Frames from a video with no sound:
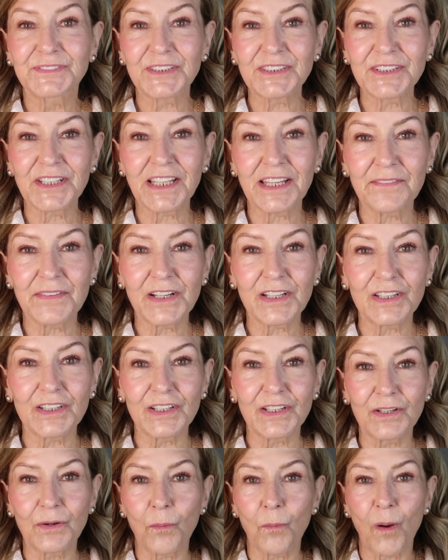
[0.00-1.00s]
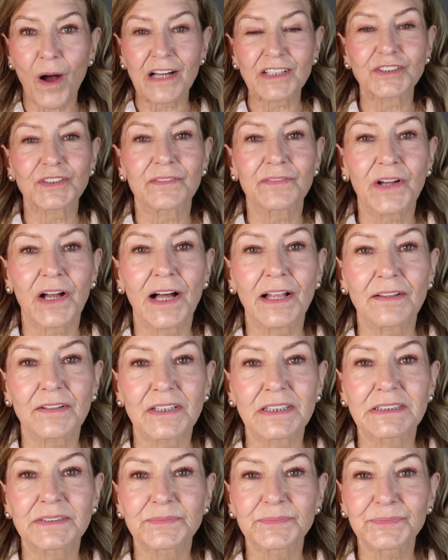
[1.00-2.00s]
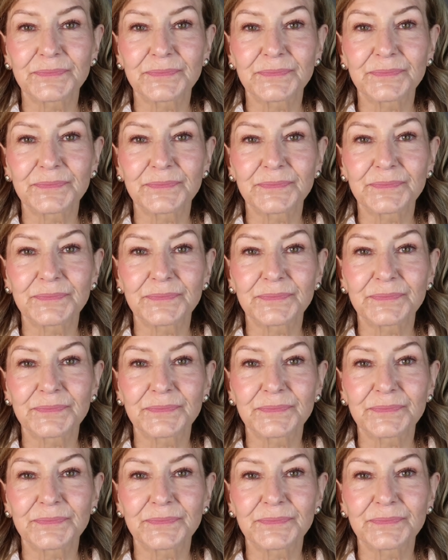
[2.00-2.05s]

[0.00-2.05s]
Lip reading: just to give it a little wash of color.